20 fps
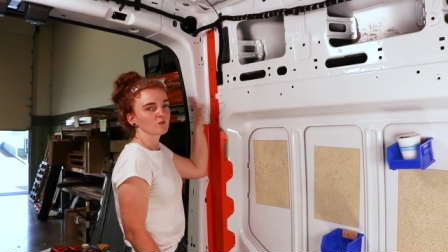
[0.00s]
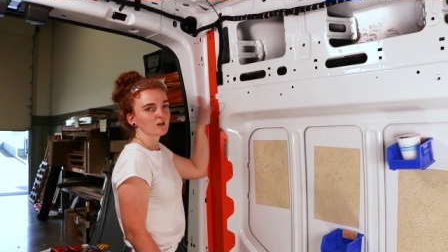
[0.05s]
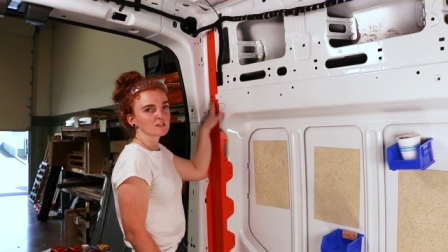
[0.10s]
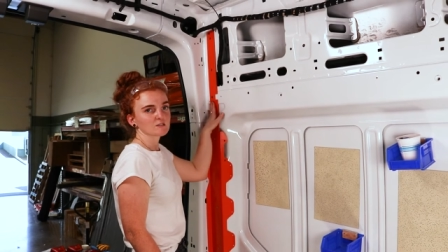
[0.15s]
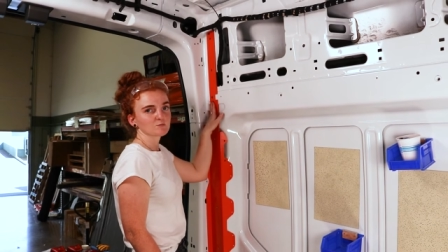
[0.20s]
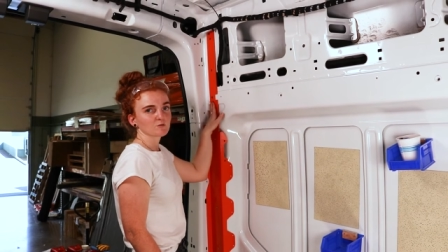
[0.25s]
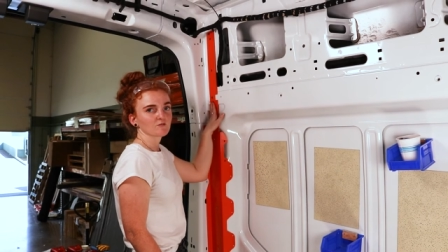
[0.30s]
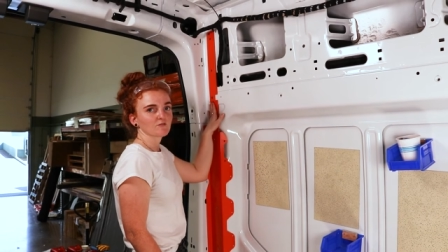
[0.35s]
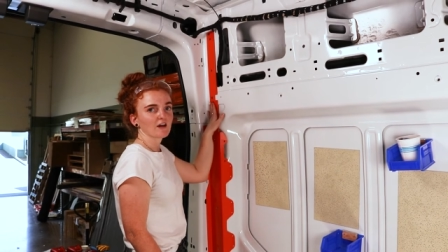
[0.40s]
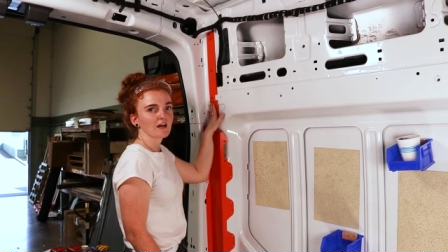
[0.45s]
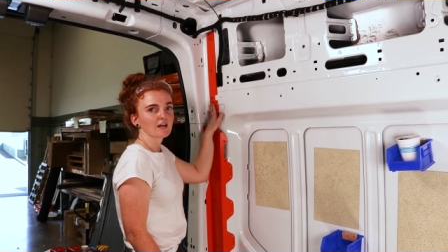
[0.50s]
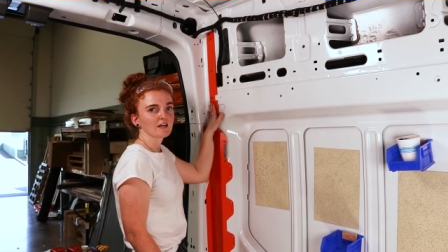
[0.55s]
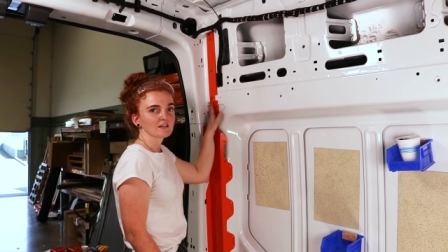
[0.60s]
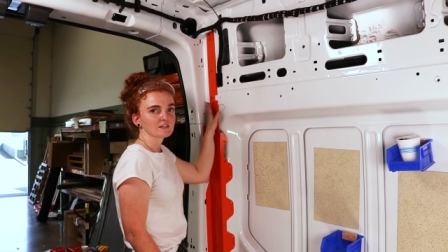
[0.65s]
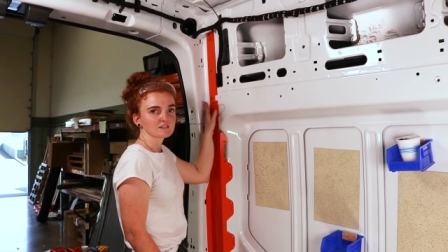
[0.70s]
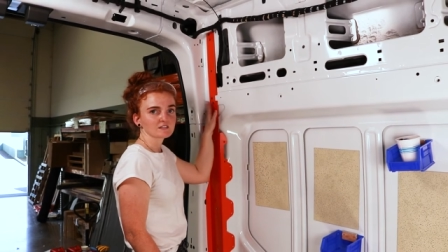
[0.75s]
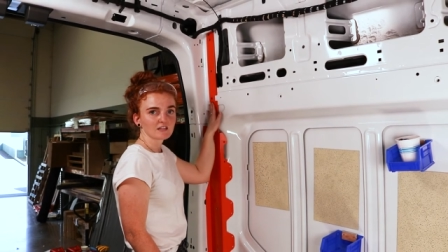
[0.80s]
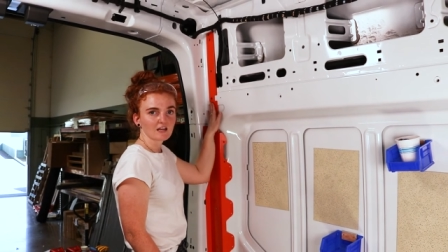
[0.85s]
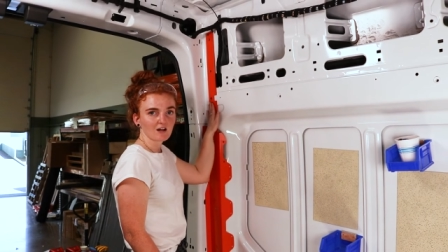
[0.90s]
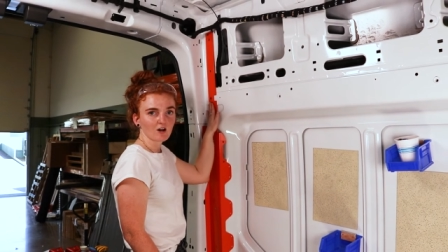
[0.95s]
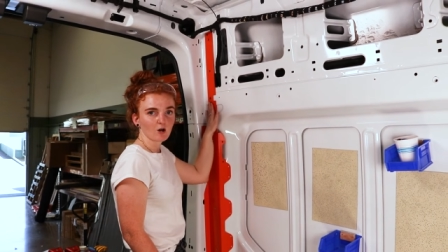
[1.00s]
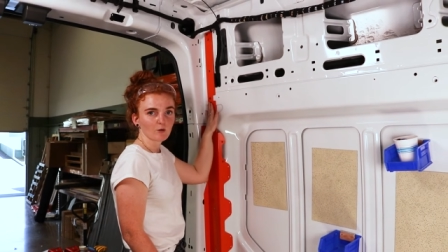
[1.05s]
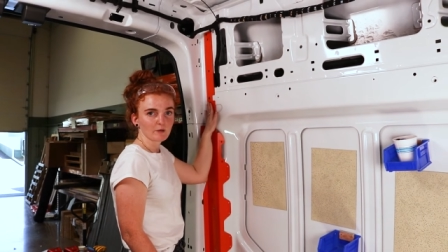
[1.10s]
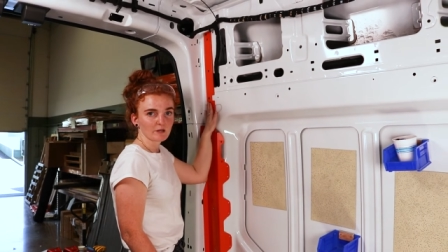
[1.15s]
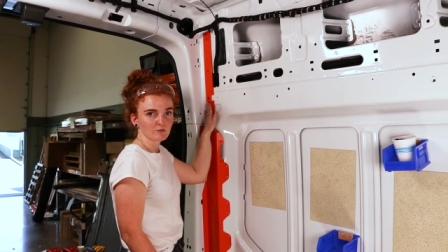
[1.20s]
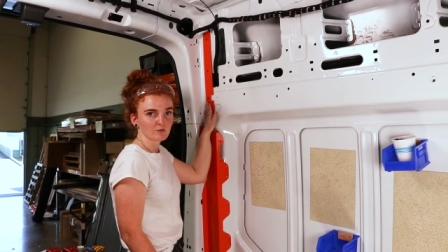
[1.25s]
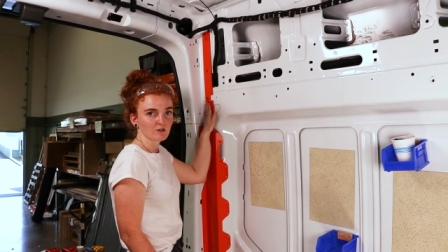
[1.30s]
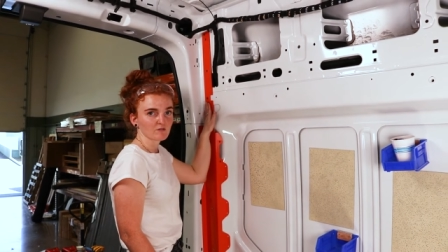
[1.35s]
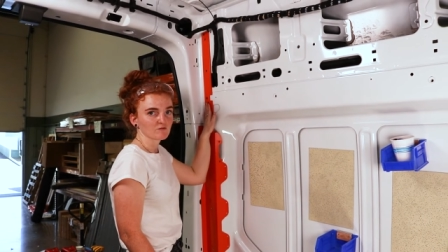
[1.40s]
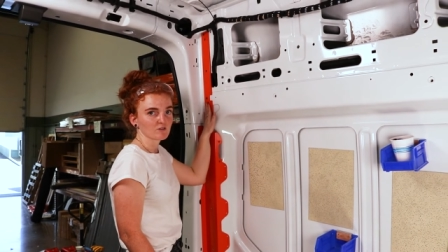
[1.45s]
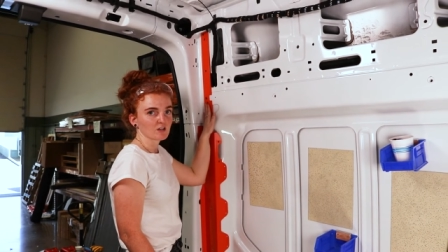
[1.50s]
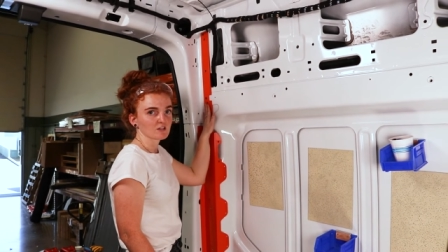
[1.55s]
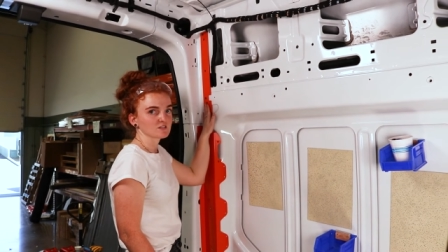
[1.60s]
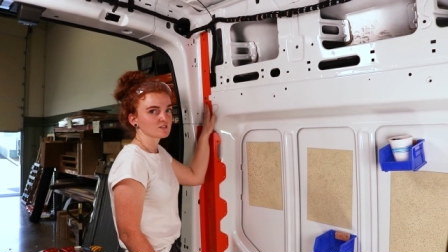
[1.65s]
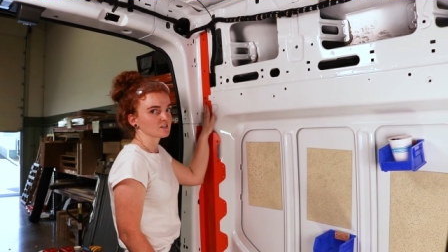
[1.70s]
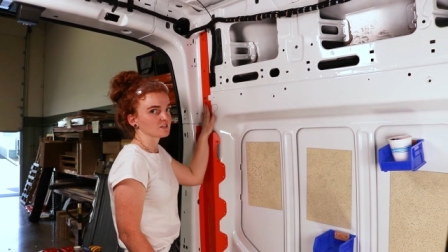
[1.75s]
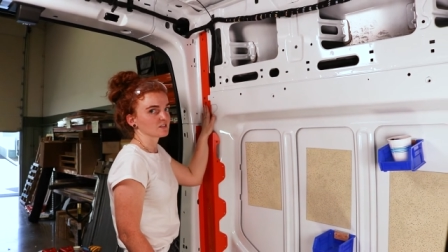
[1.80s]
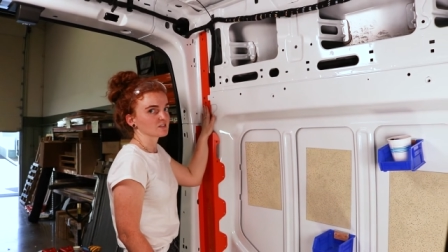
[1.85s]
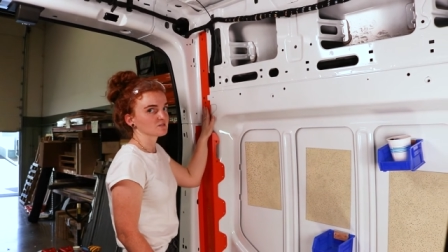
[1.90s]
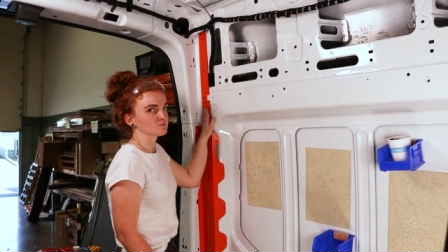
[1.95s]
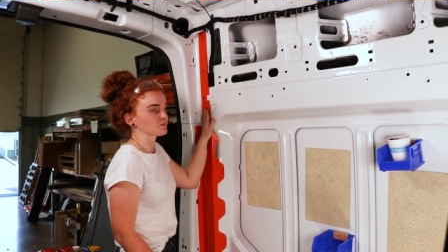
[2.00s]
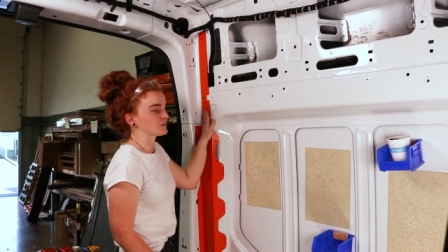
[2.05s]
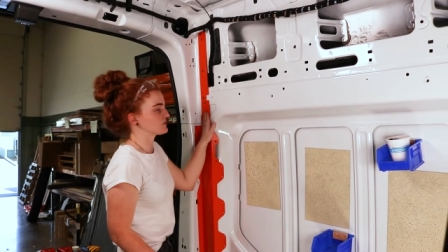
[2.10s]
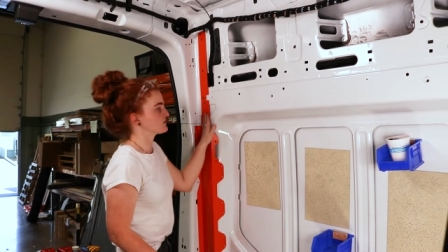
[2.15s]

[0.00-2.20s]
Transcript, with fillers: rust prevent, and set all my rib nuts in this